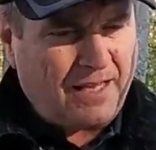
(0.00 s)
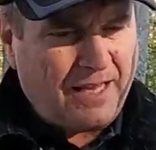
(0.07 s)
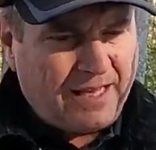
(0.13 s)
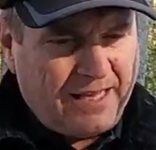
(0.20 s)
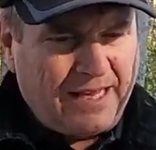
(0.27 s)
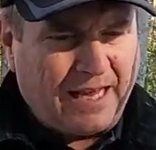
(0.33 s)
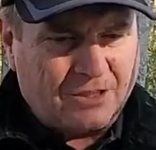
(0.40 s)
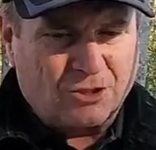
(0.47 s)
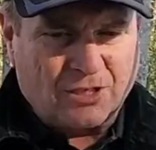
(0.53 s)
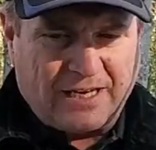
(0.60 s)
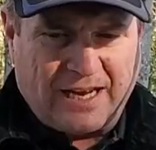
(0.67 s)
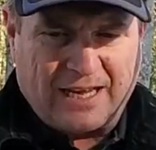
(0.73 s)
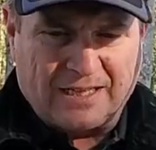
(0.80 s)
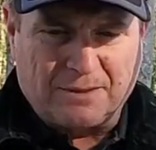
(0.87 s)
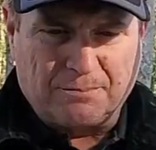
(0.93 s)
he actually
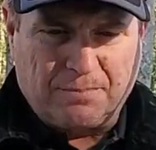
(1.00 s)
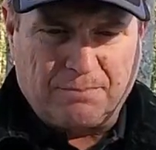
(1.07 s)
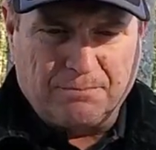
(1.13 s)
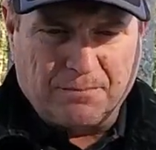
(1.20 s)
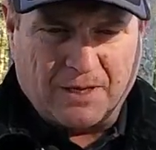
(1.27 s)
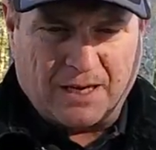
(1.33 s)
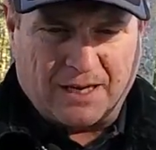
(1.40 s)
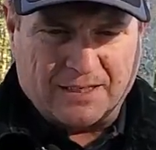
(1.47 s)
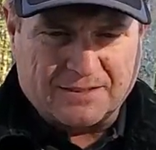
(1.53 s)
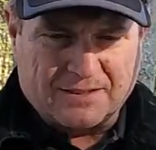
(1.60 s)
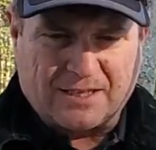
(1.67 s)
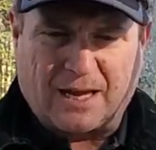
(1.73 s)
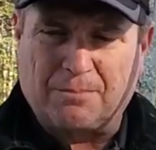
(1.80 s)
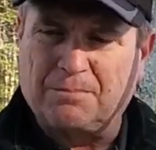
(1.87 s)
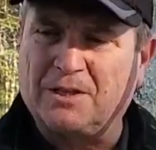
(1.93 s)
had the uh,
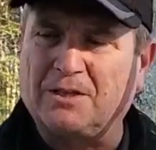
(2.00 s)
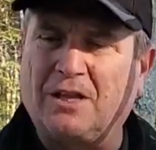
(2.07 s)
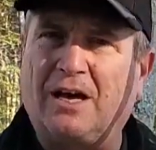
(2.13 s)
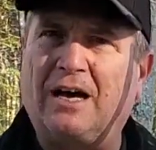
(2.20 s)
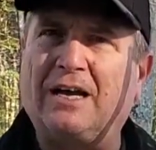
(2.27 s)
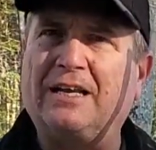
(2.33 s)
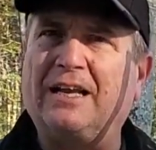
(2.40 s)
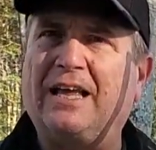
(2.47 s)
stopped the line